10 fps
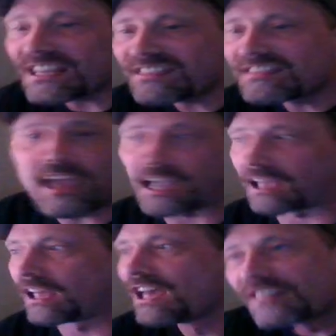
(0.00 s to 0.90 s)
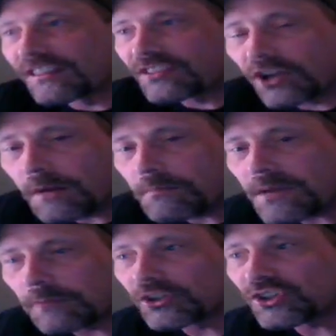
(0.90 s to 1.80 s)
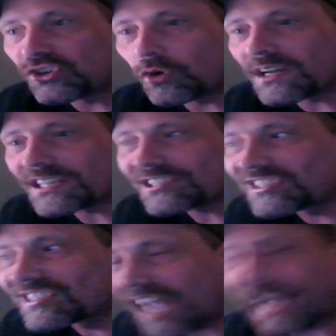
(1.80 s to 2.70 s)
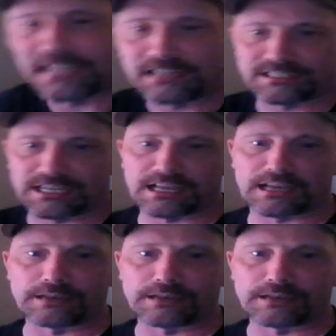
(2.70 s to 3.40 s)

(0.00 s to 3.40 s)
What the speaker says: think that they're going to be able to do it a second time?